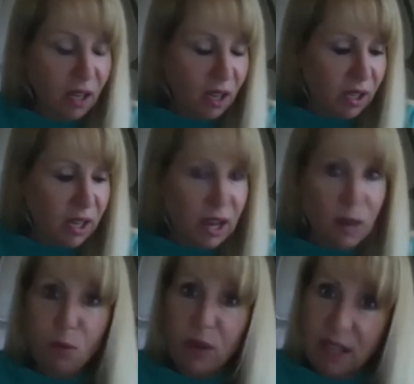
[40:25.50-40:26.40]
can
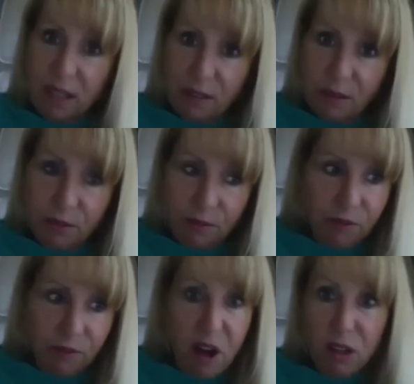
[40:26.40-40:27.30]
we
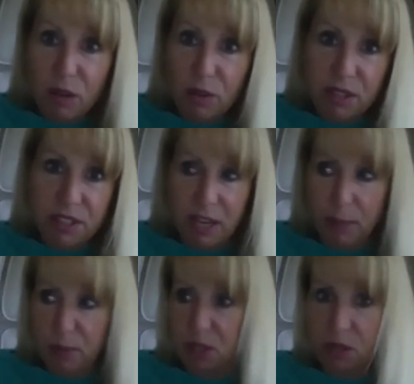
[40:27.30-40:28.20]
follow the
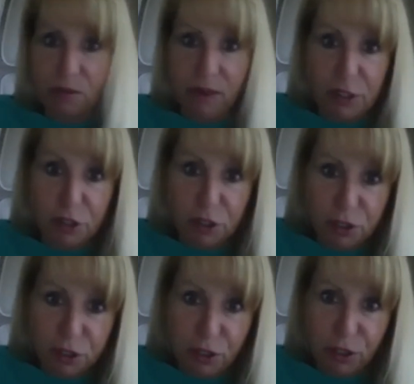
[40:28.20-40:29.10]
steps to
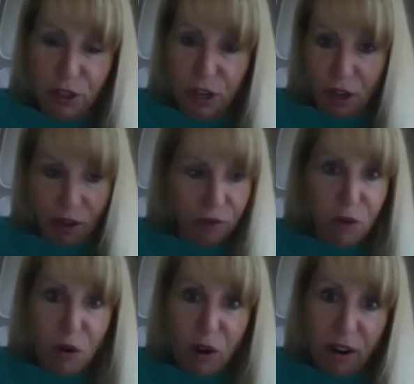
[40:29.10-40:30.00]
register
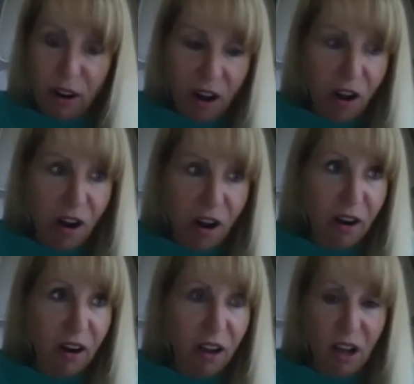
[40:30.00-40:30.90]
for
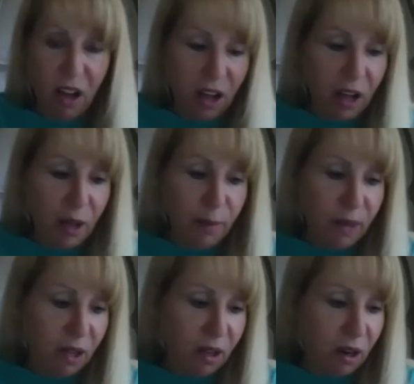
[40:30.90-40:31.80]
our um,
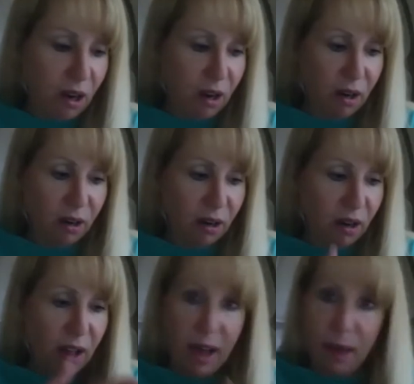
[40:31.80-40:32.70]
our
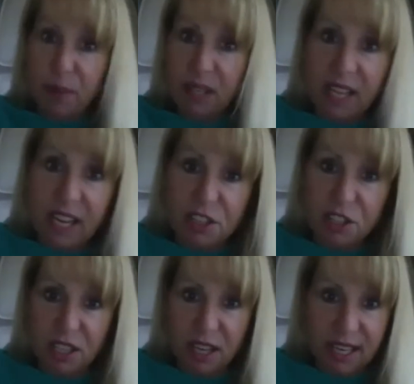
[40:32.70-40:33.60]

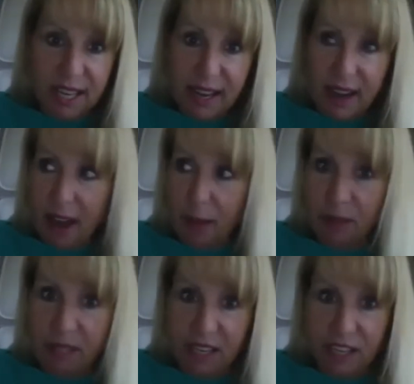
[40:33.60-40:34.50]
application and get an
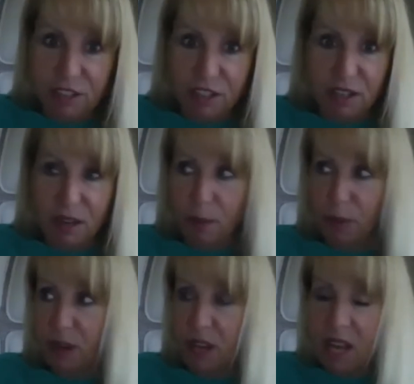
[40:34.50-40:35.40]
application
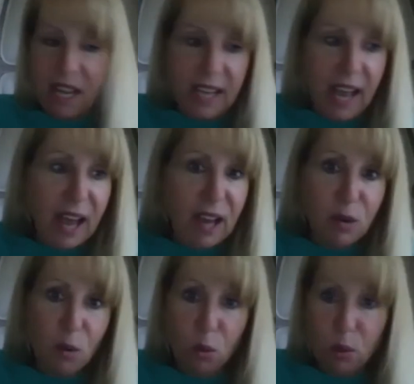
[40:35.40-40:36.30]
number. Can
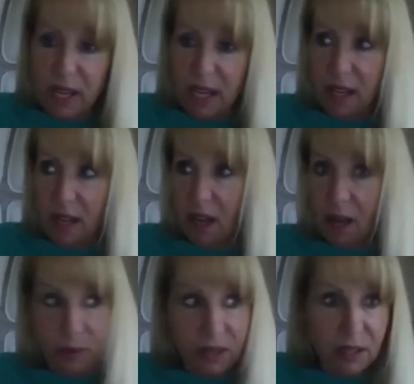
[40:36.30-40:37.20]
we,
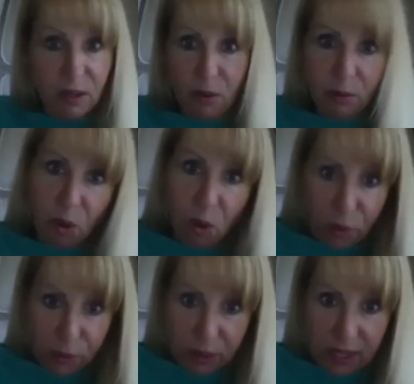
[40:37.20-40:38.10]
like lo and
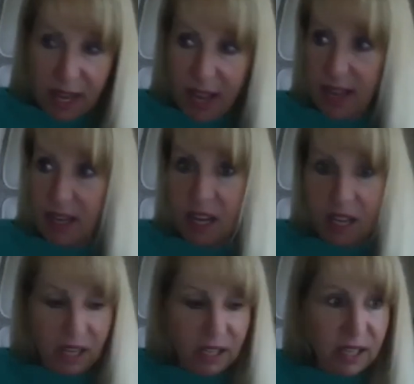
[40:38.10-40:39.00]
behold, we can.
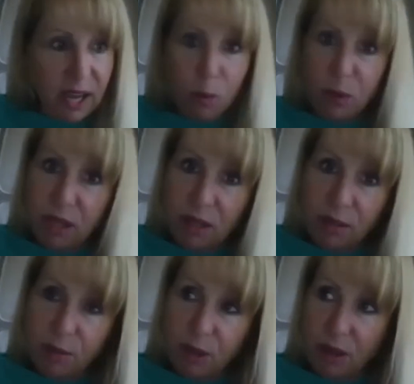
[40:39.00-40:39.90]
It, can we
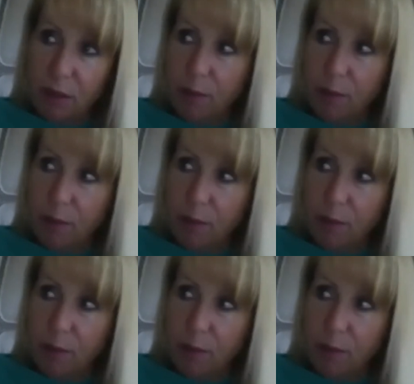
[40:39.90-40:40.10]
um,